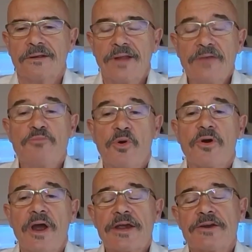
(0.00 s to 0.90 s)
And more
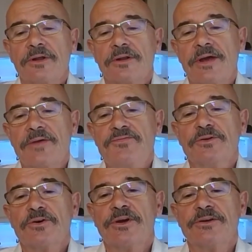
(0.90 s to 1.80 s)
accurately, if you
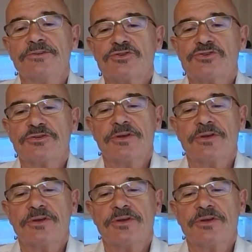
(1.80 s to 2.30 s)
look at just